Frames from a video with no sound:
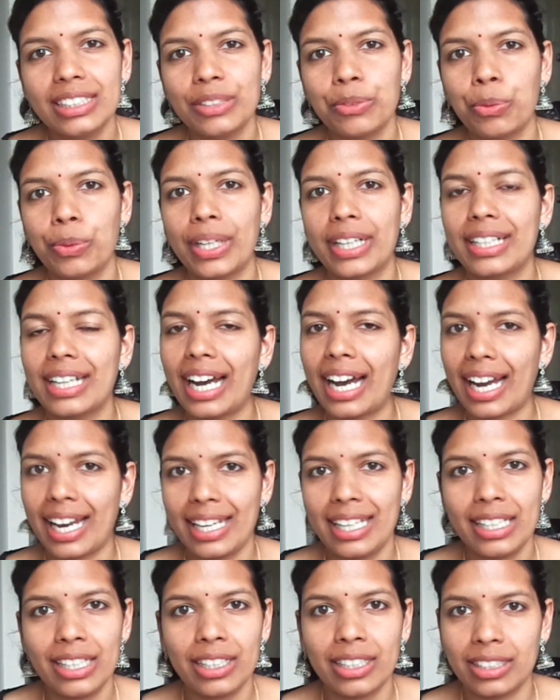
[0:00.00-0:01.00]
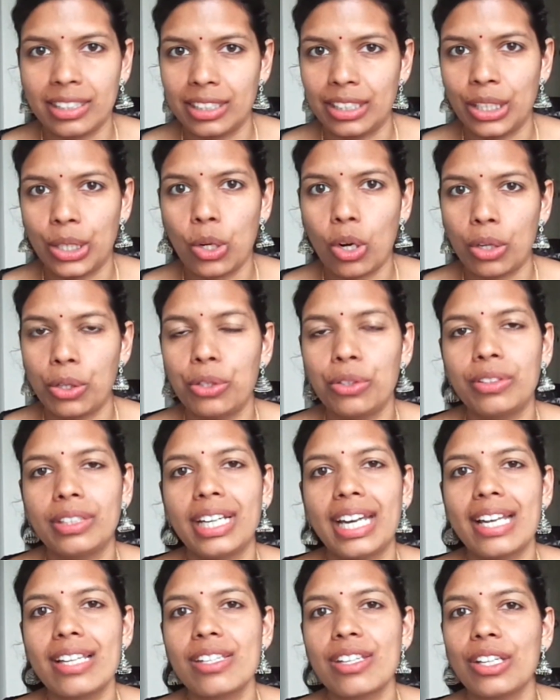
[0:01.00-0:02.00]
that I got to
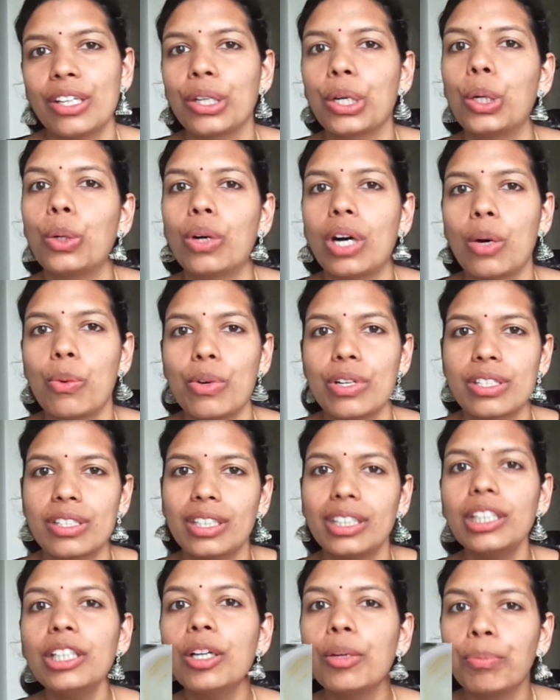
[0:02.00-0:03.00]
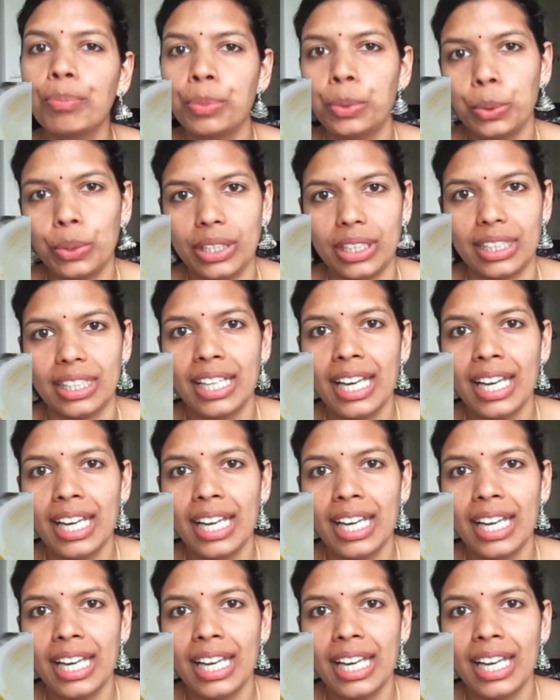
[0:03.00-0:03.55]
taste in Goa was the puri.